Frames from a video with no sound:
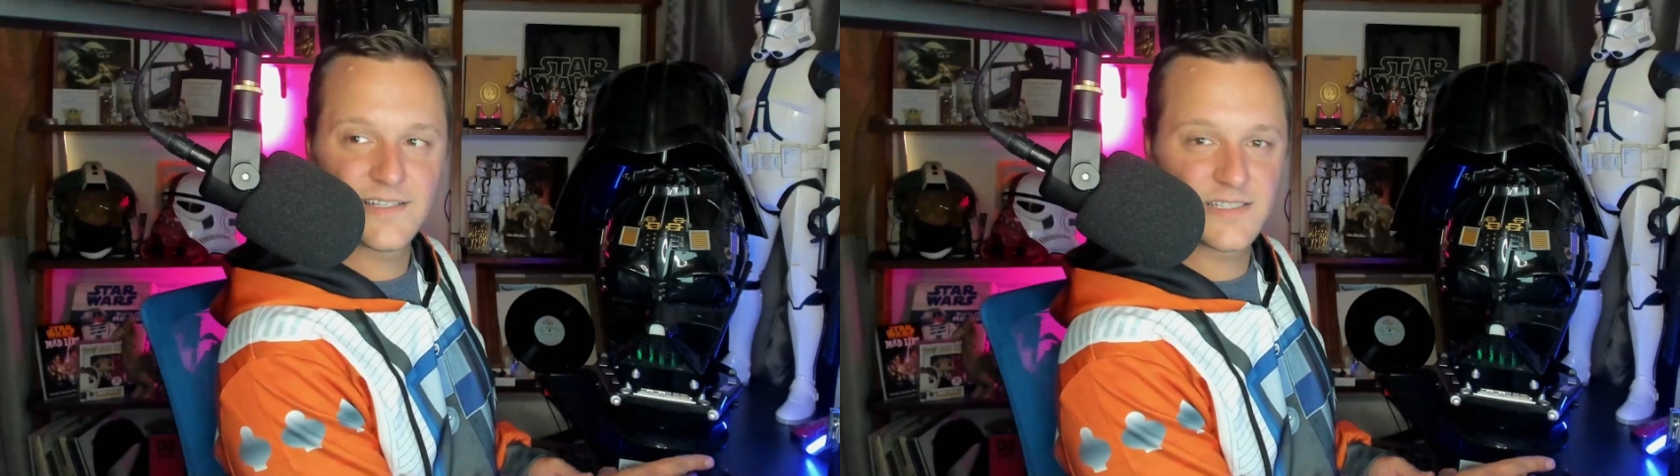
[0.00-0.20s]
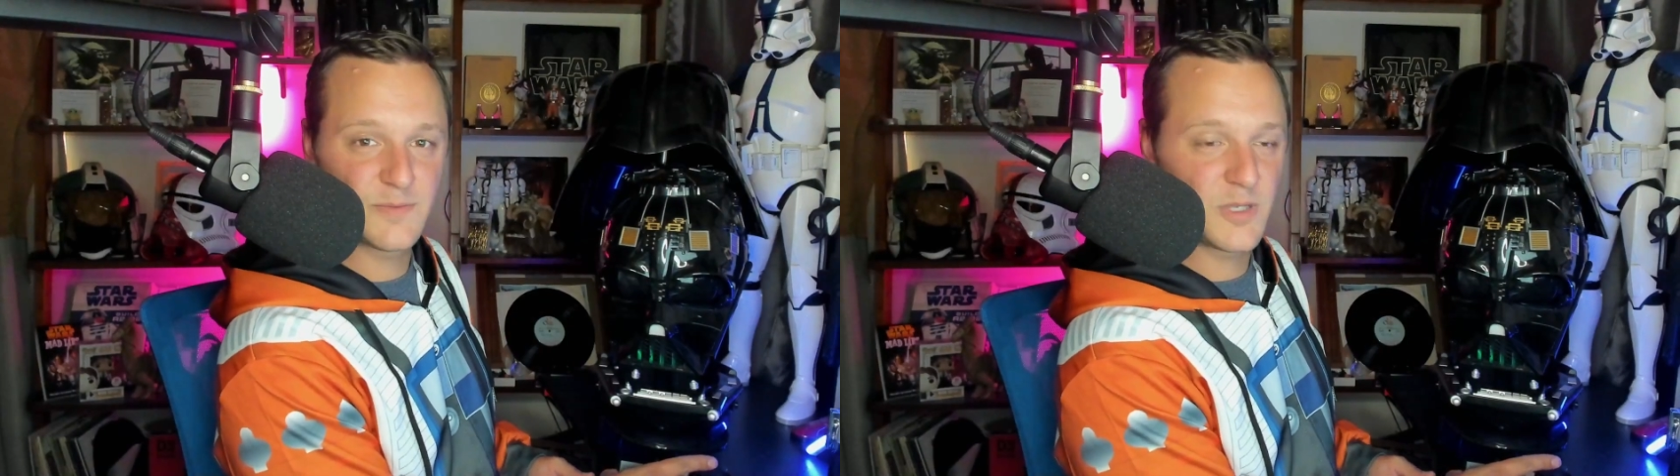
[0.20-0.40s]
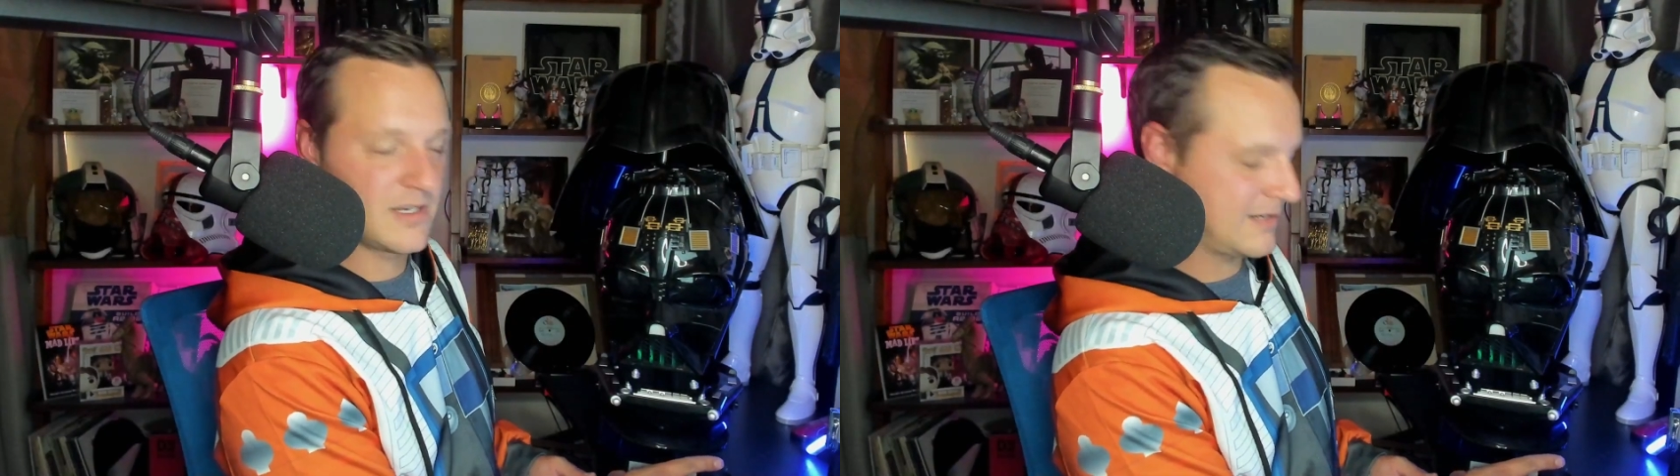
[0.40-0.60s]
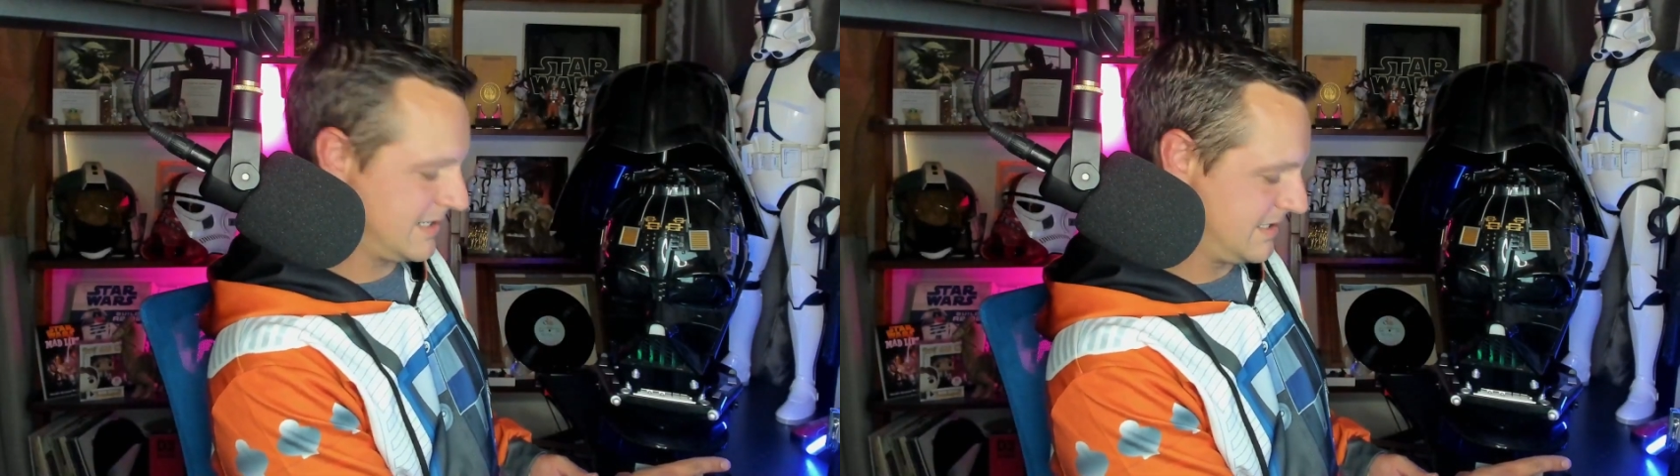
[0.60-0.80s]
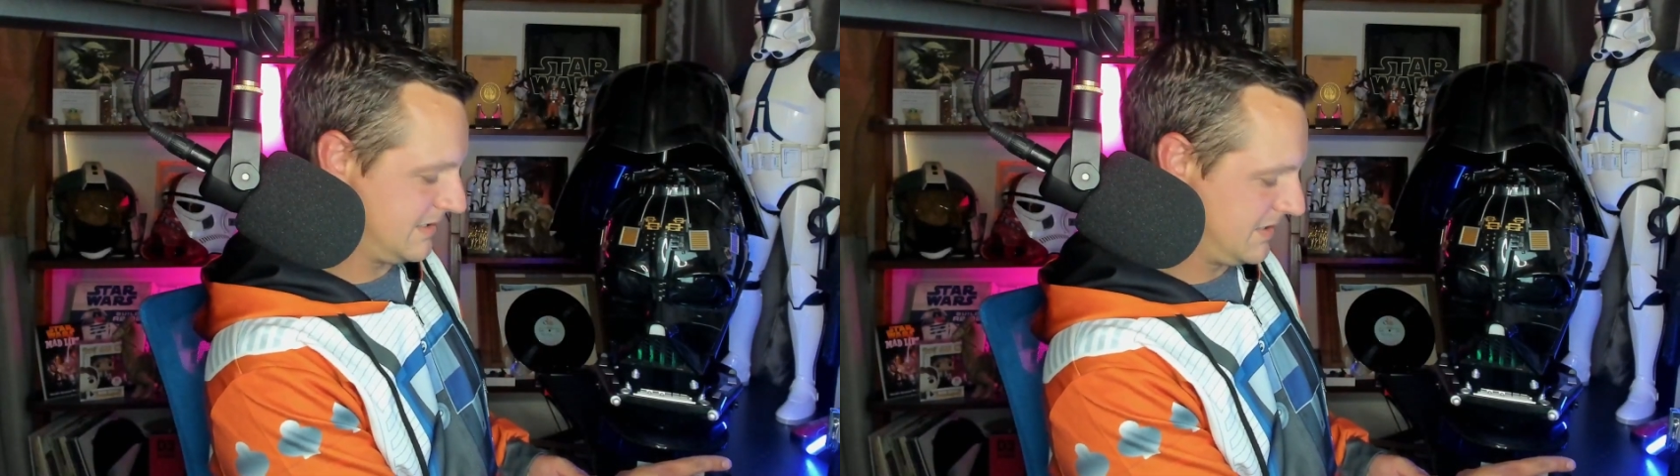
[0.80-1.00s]
display right
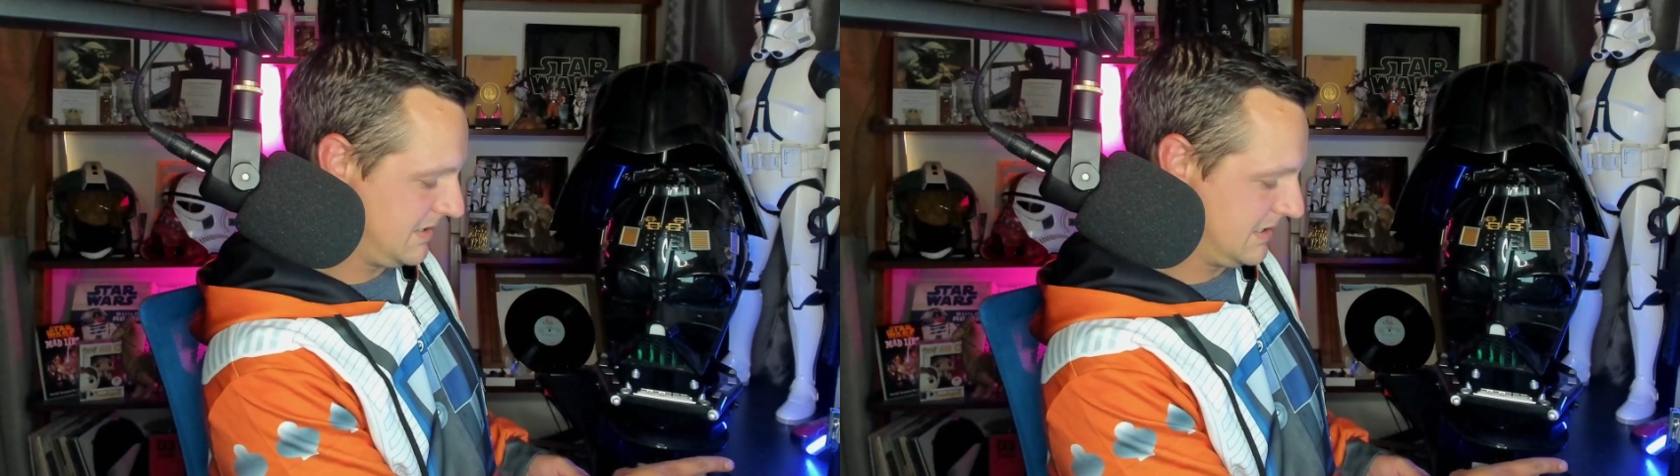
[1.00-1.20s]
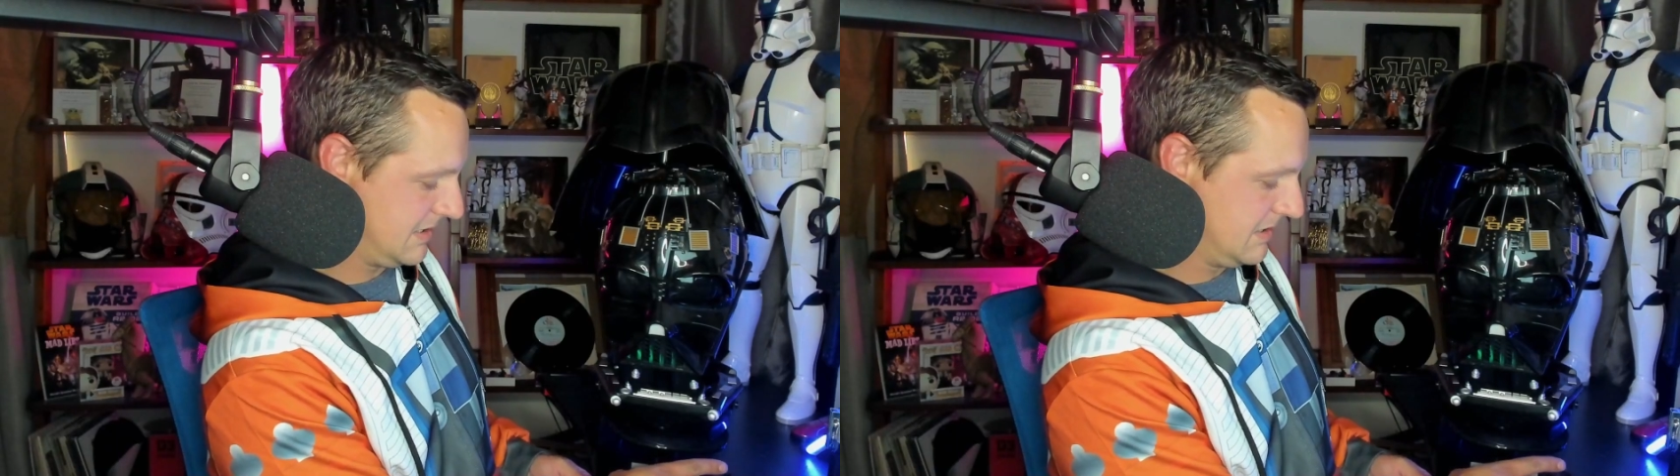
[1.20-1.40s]
here, so you can